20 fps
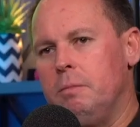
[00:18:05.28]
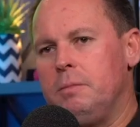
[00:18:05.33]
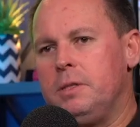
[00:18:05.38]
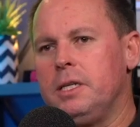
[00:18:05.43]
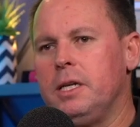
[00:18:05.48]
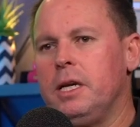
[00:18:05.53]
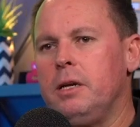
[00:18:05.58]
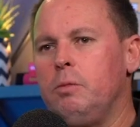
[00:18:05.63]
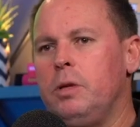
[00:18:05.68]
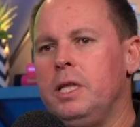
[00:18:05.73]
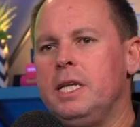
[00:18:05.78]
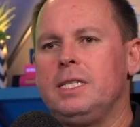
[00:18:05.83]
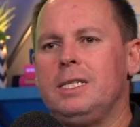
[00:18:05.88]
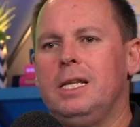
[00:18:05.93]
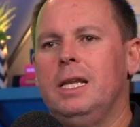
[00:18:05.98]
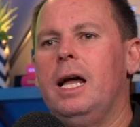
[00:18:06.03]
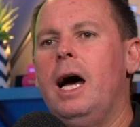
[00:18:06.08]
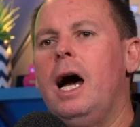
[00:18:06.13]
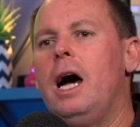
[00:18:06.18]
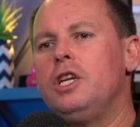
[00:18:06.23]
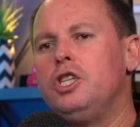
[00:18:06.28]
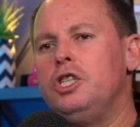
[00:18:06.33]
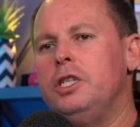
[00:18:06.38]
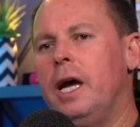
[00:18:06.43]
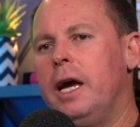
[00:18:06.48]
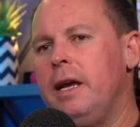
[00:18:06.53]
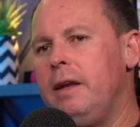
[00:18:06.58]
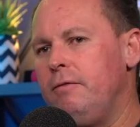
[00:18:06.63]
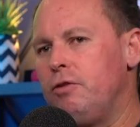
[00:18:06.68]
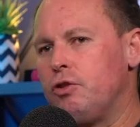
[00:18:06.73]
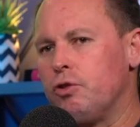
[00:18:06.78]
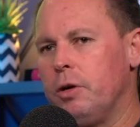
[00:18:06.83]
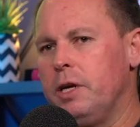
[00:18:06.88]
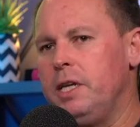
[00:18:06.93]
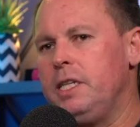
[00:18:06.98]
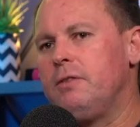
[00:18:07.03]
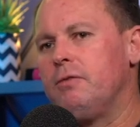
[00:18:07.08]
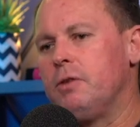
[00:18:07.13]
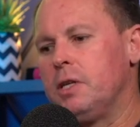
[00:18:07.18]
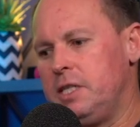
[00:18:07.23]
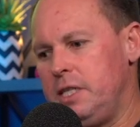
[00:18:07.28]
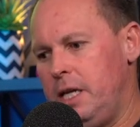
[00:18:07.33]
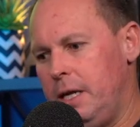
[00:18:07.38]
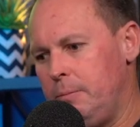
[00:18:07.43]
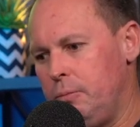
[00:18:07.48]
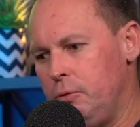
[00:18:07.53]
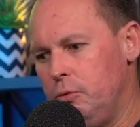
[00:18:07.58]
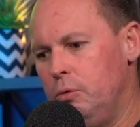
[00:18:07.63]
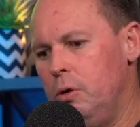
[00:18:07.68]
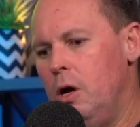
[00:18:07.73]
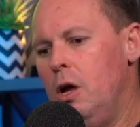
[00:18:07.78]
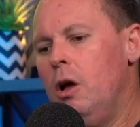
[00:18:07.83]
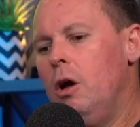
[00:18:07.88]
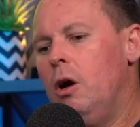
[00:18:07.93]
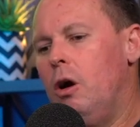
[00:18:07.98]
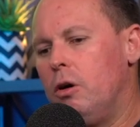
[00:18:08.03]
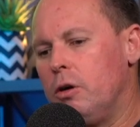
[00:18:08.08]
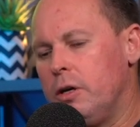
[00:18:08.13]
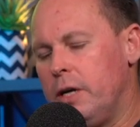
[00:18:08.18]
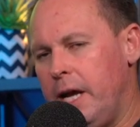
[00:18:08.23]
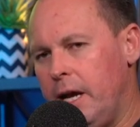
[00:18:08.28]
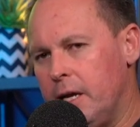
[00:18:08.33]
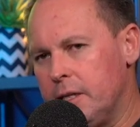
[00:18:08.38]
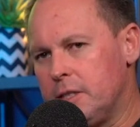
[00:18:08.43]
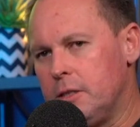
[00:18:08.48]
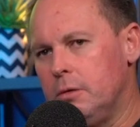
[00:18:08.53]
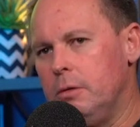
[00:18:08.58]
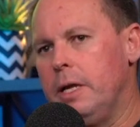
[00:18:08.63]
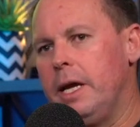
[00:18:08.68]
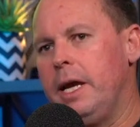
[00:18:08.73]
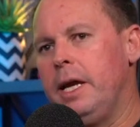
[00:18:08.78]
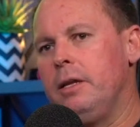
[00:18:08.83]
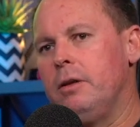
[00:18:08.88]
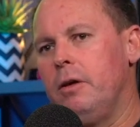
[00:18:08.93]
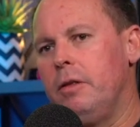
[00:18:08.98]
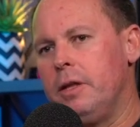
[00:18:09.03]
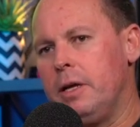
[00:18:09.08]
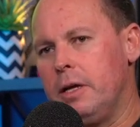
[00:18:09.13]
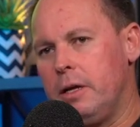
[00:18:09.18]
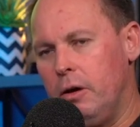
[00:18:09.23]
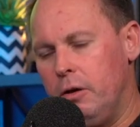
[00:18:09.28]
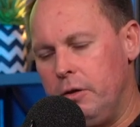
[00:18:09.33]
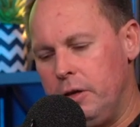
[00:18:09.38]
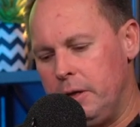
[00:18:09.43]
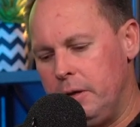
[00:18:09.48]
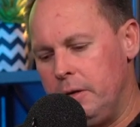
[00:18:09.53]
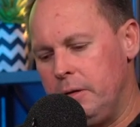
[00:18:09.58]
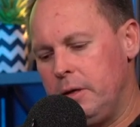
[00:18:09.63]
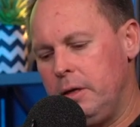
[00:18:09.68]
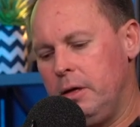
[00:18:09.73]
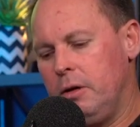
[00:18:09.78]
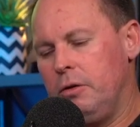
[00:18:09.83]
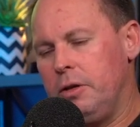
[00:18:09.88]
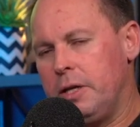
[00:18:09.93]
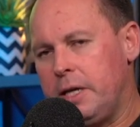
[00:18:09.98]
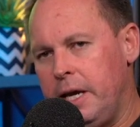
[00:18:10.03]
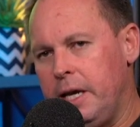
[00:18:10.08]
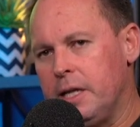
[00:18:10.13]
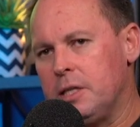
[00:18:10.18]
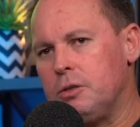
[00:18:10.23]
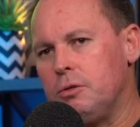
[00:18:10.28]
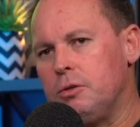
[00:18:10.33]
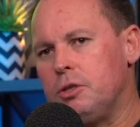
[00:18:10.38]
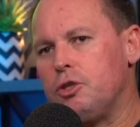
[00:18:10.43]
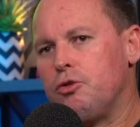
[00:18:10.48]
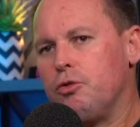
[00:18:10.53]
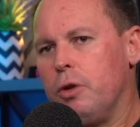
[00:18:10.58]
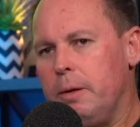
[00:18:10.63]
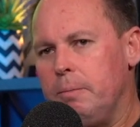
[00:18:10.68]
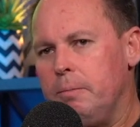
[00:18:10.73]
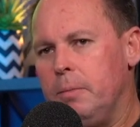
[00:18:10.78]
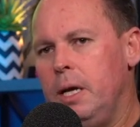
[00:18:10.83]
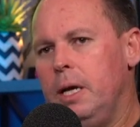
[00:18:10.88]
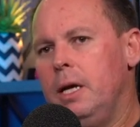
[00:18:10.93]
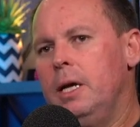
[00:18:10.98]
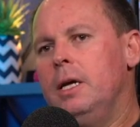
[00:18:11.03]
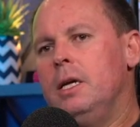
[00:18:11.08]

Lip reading: I'm seeing where there's large native trees, for example, on council land on the council strip.